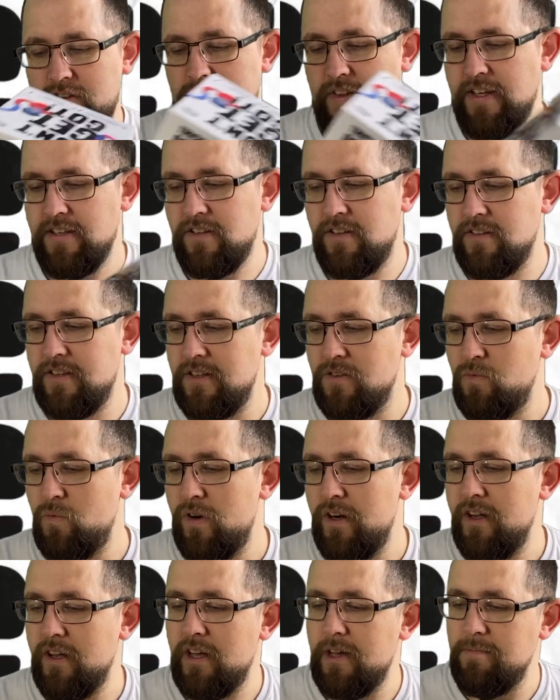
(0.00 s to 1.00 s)
of this because there's
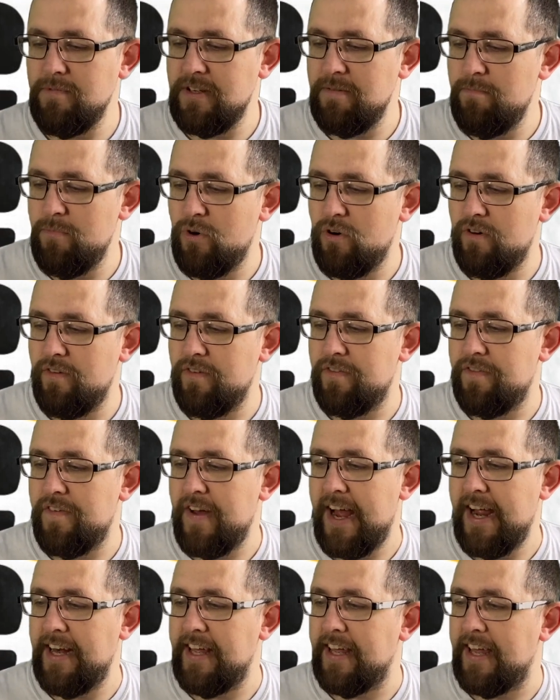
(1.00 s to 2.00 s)
one that comes in more of a
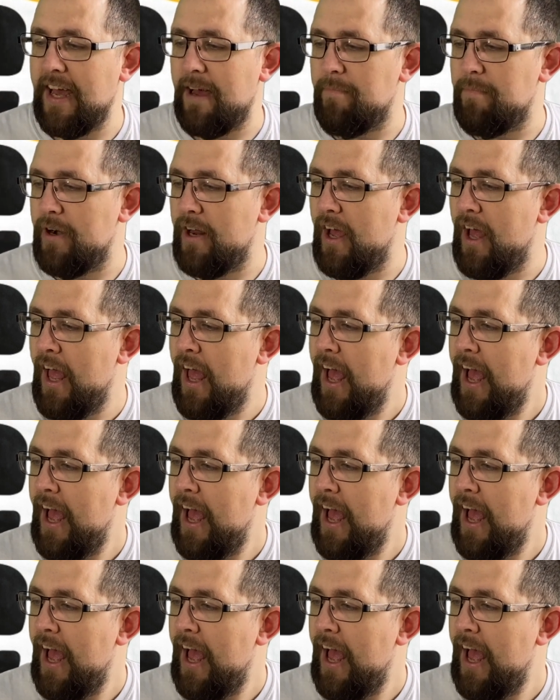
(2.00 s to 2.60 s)
filing cabinet